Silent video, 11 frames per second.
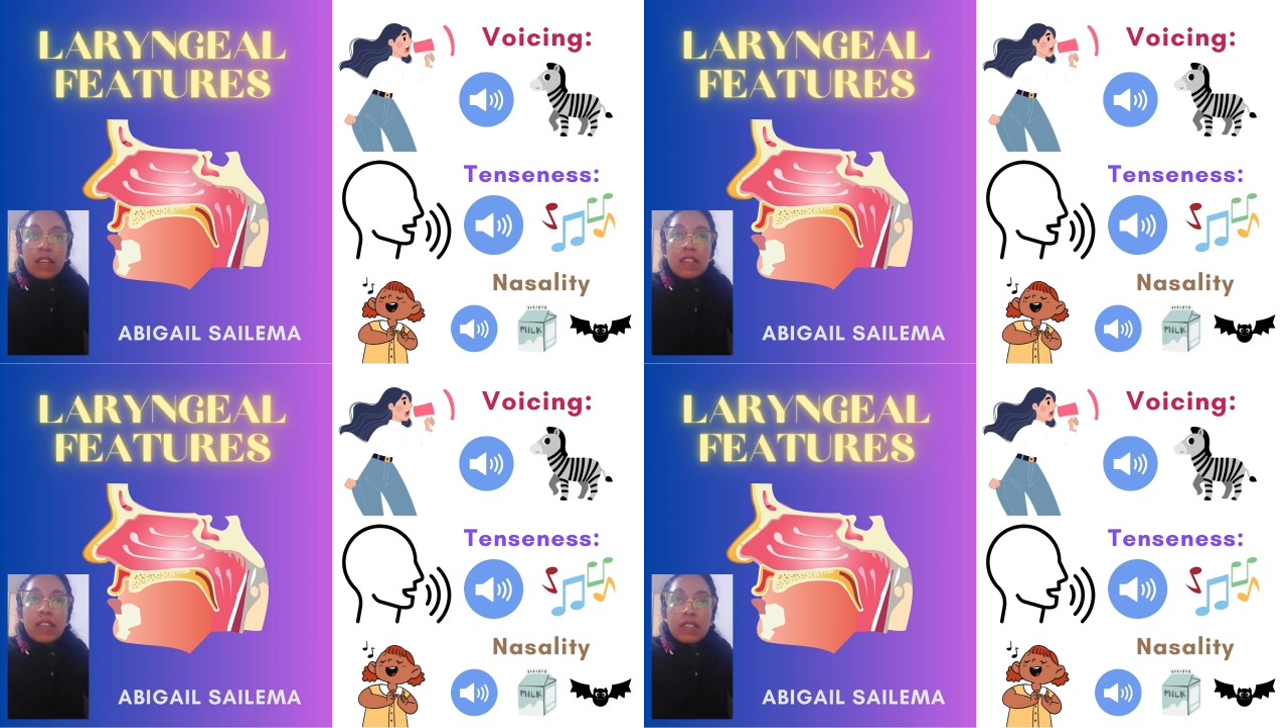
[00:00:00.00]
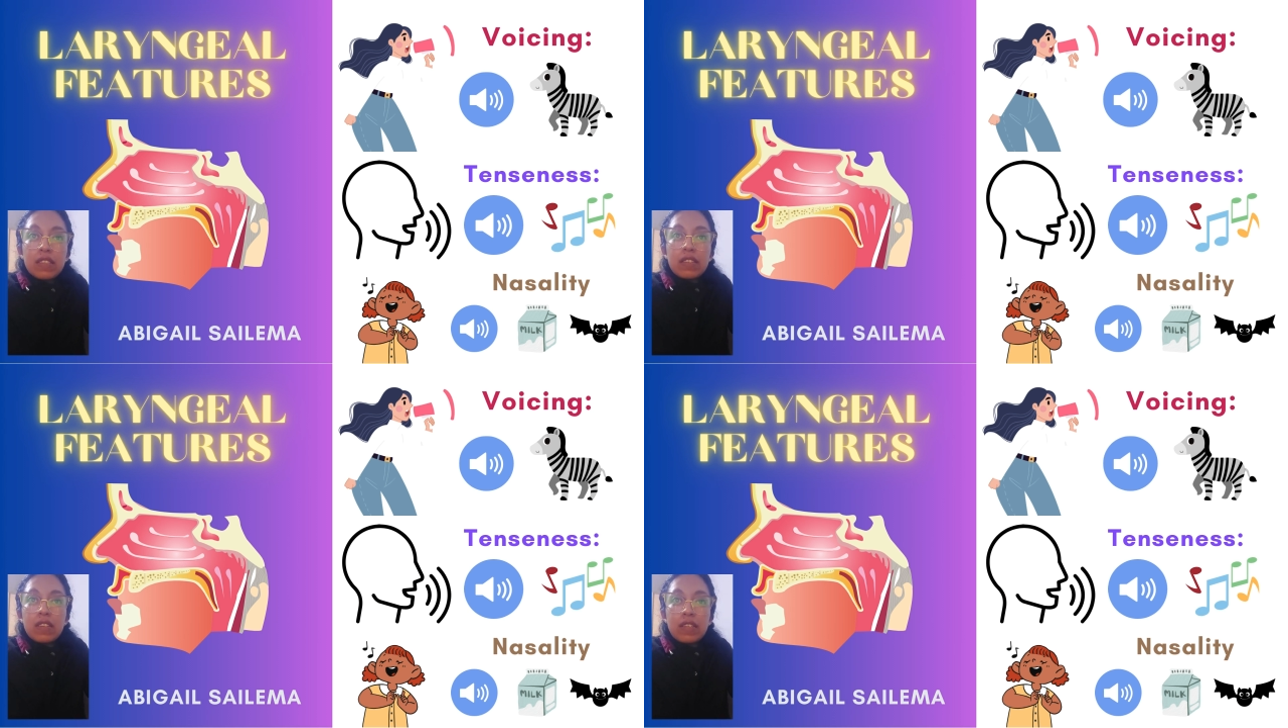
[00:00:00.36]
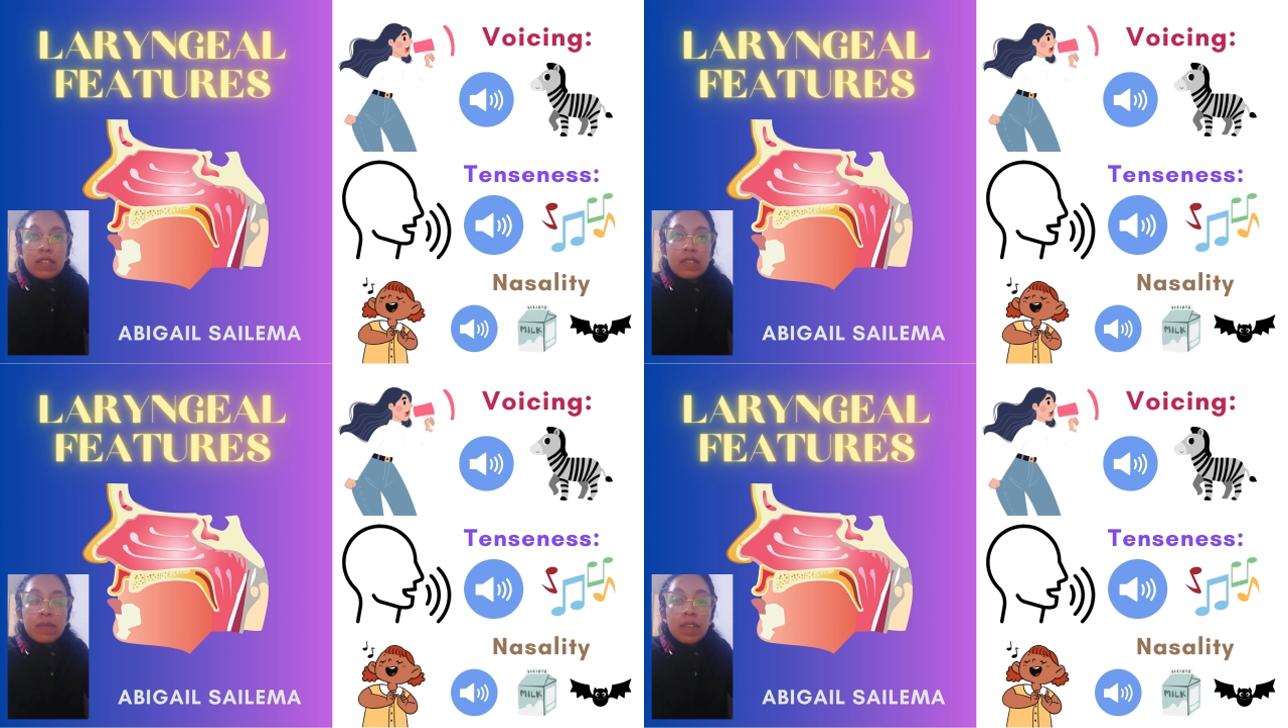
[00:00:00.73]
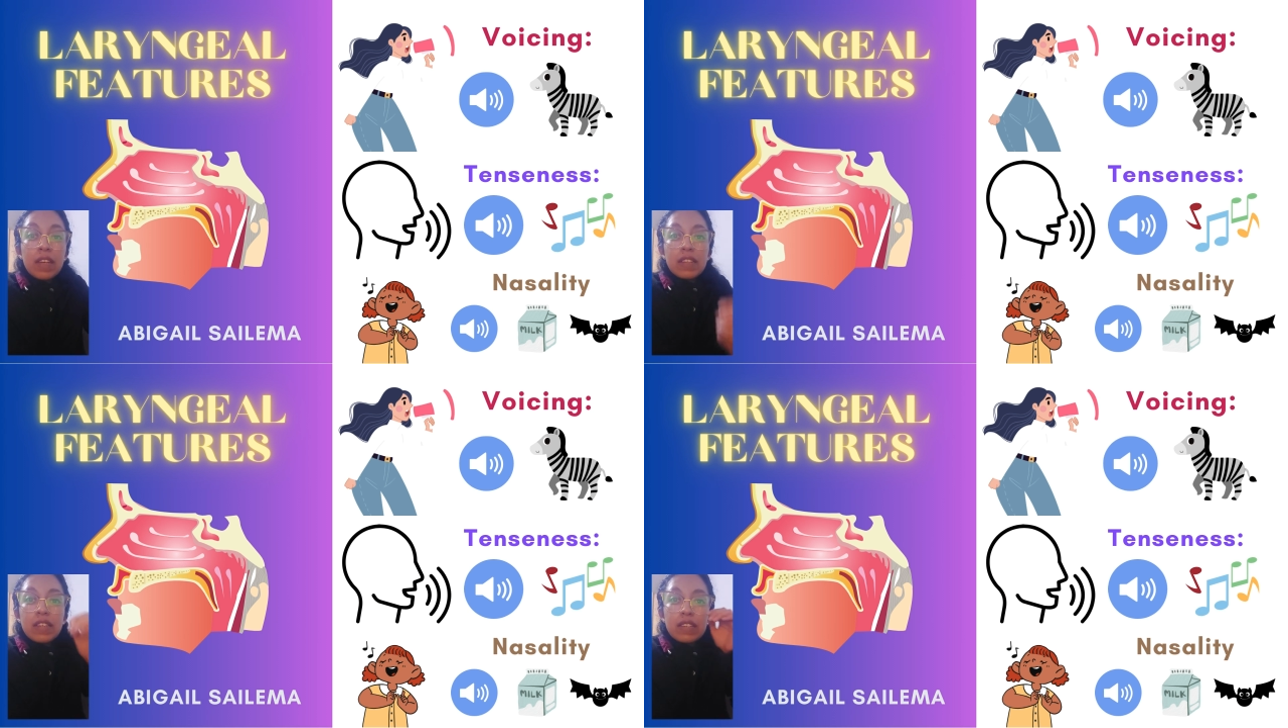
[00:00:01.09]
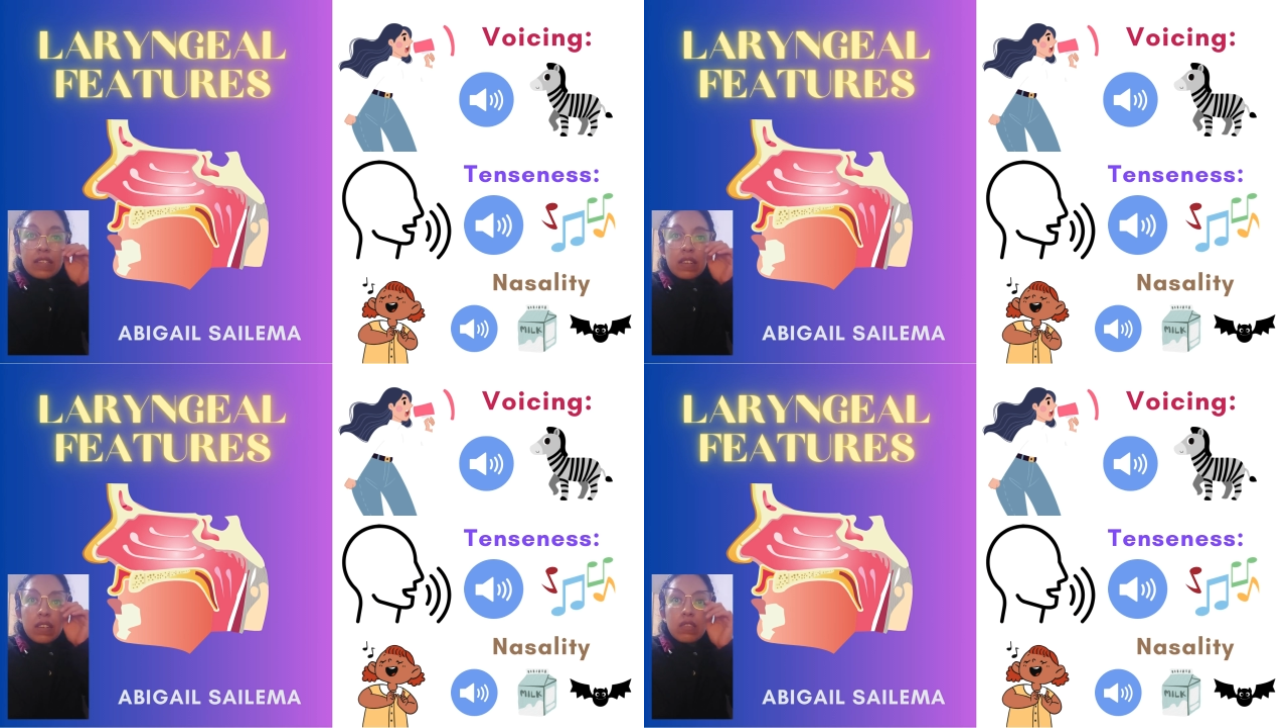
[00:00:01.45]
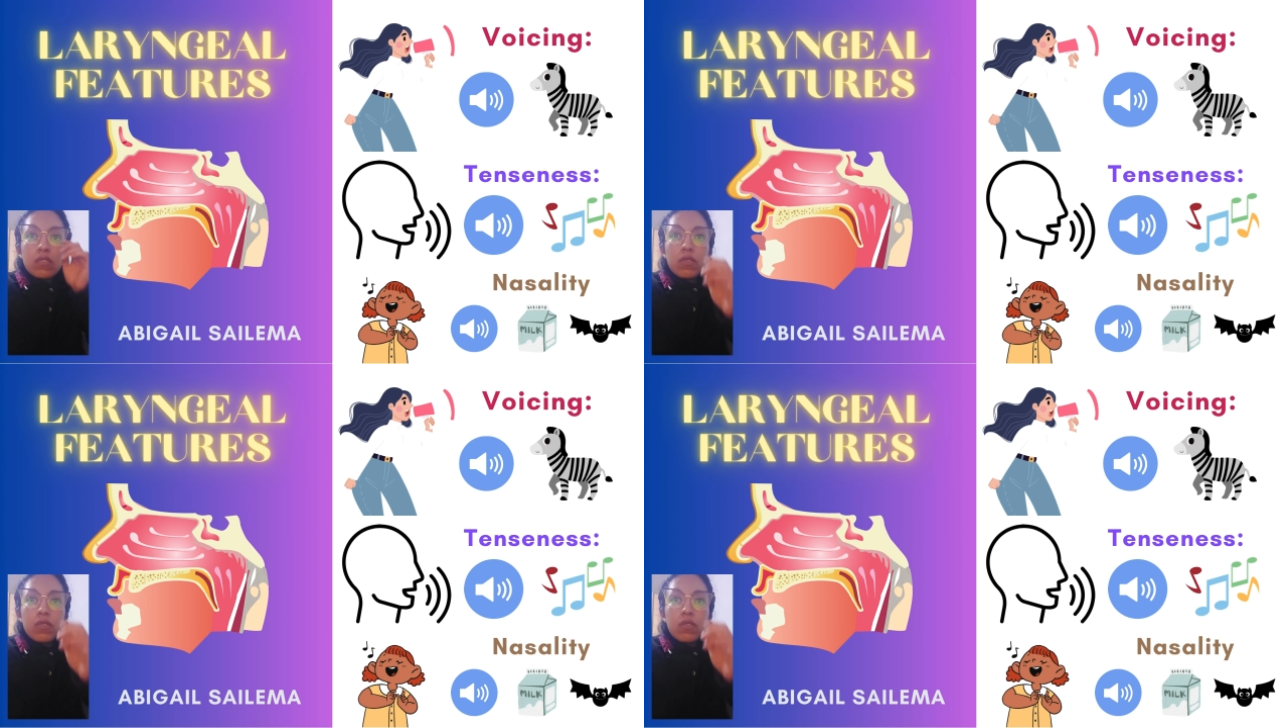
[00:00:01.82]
Tenseness. Tenseness